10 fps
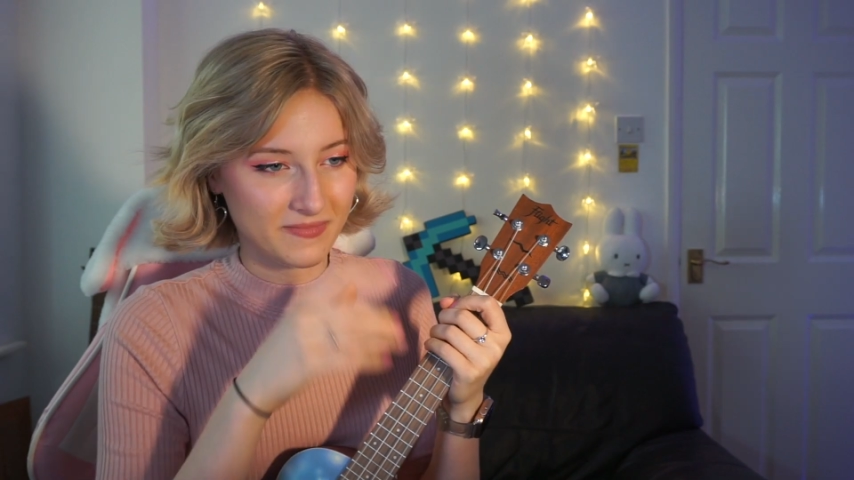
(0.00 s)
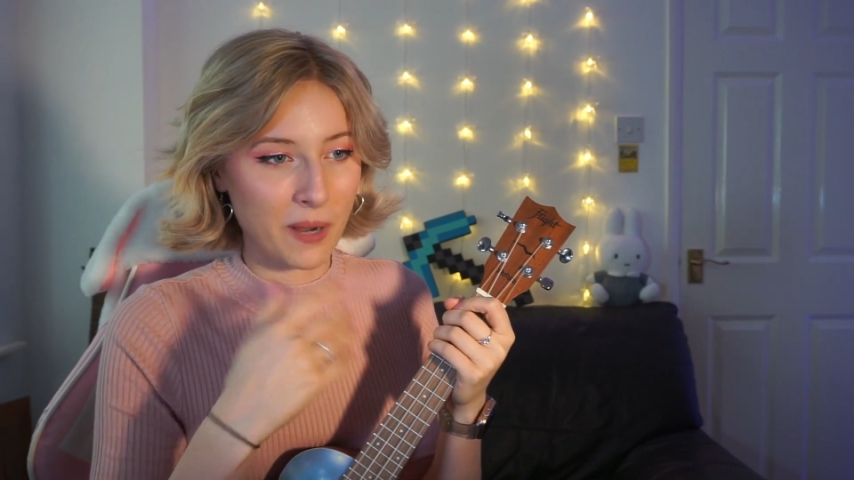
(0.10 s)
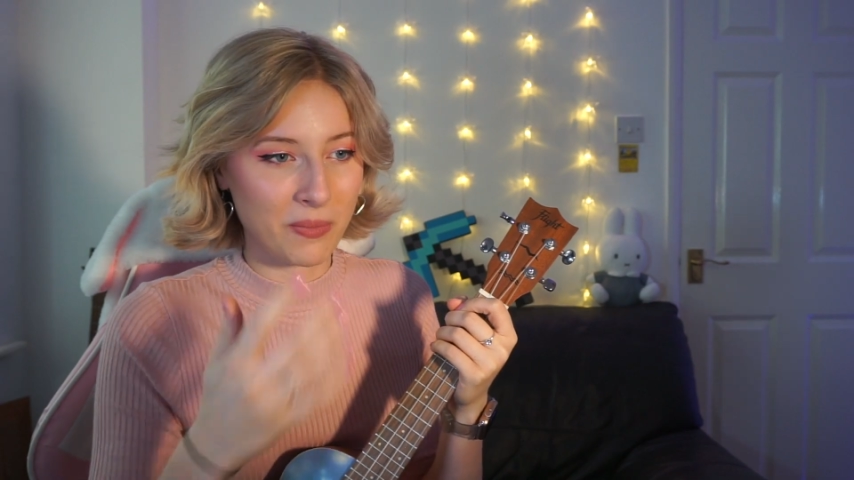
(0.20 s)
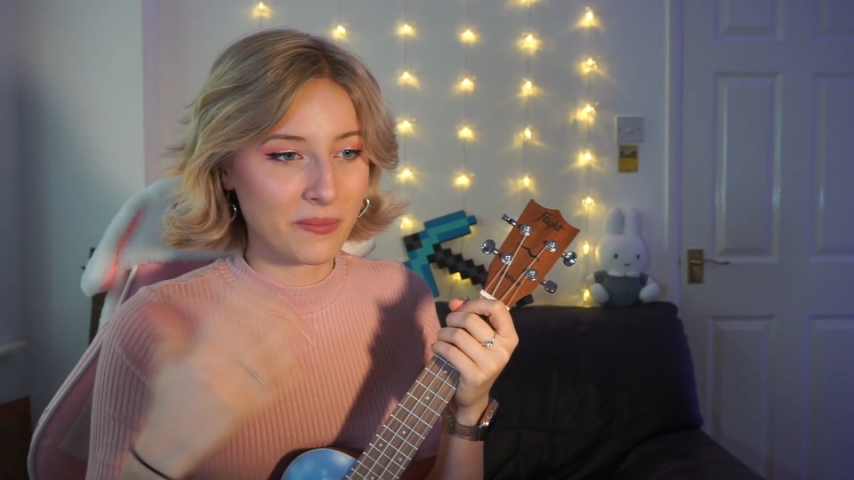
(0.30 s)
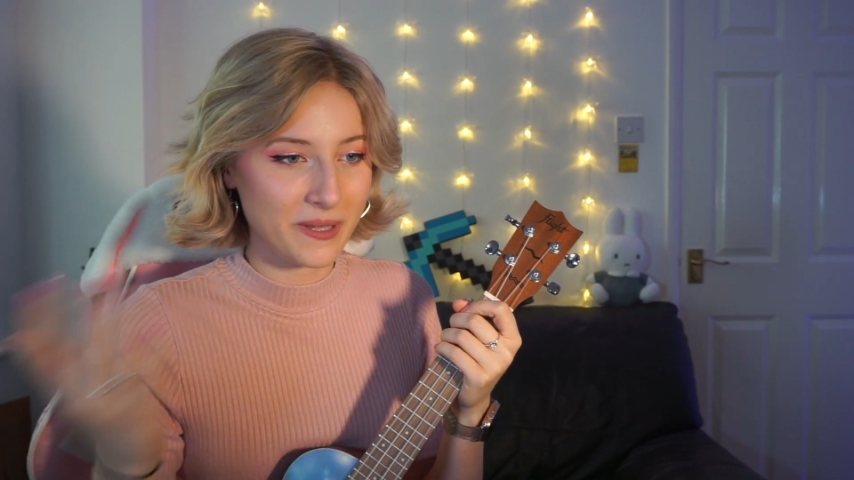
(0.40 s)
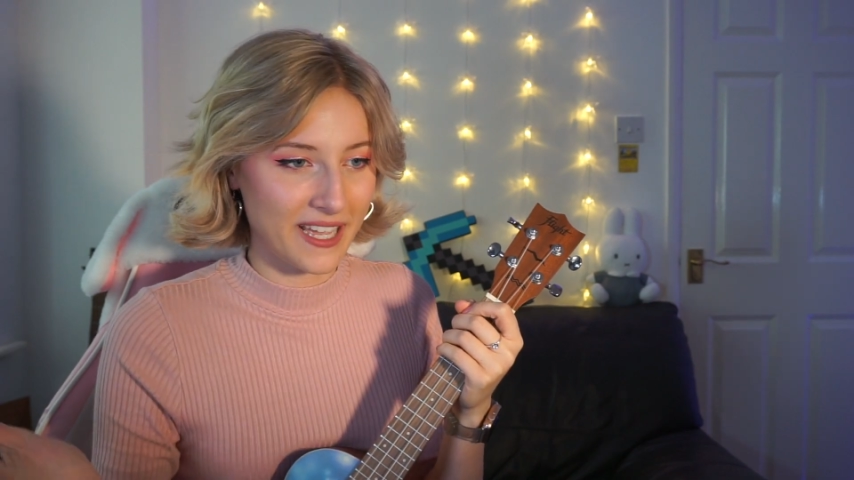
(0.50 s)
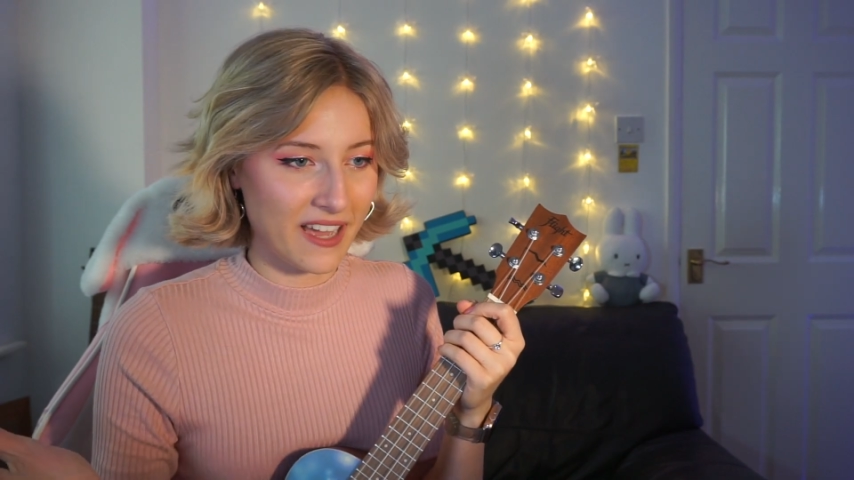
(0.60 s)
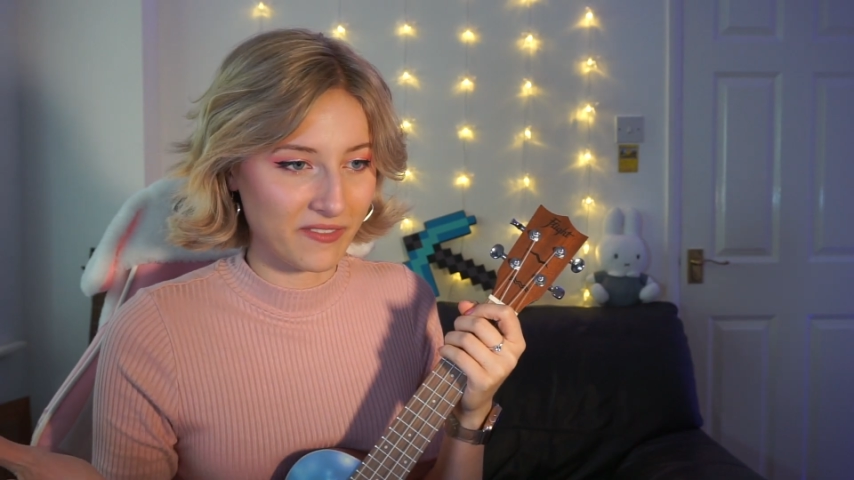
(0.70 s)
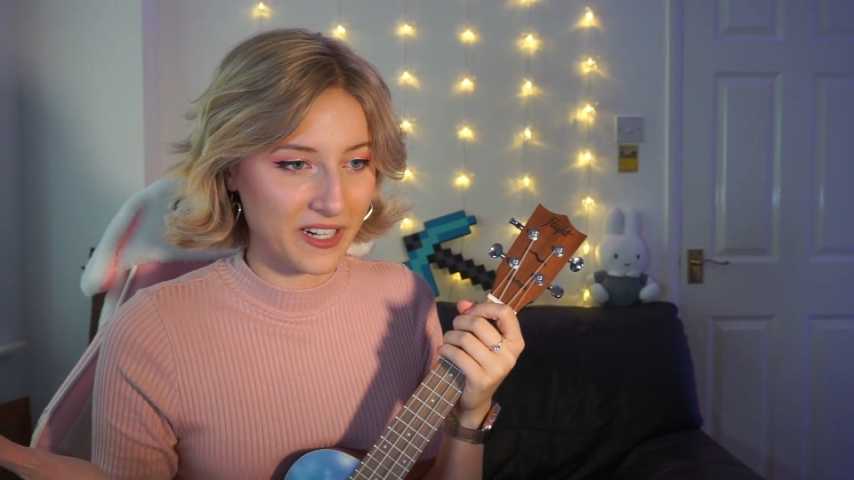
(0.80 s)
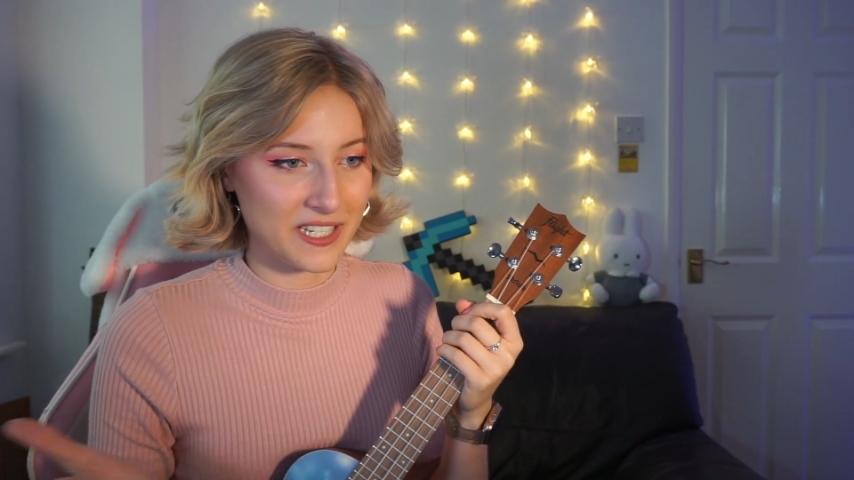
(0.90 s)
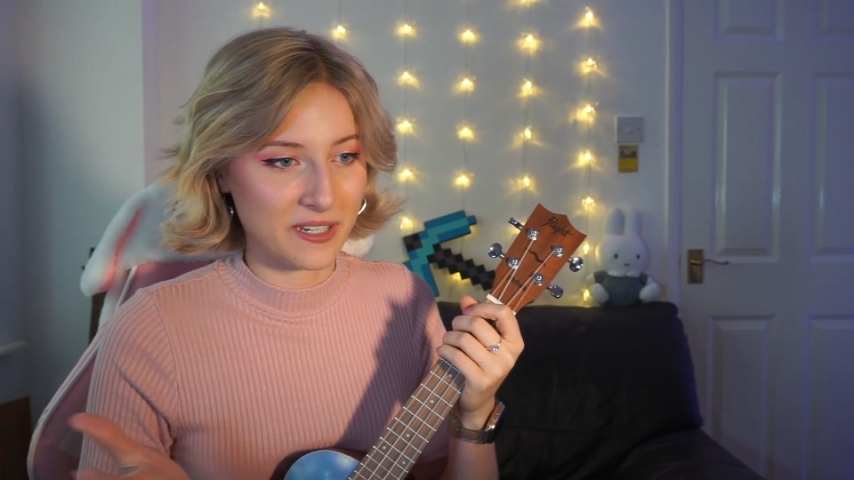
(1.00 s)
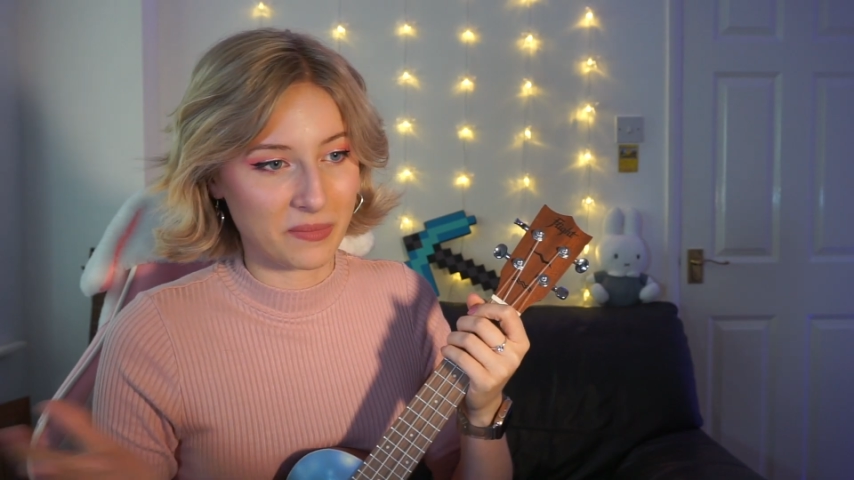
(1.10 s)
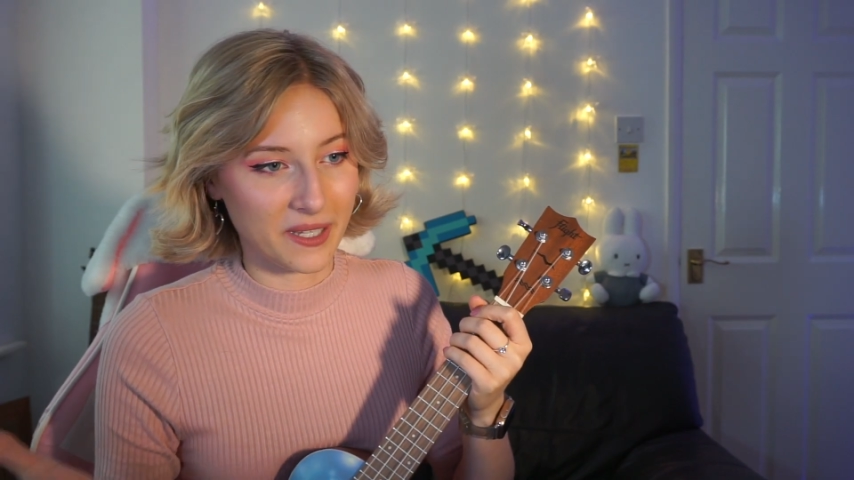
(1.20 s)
I probably can reach it,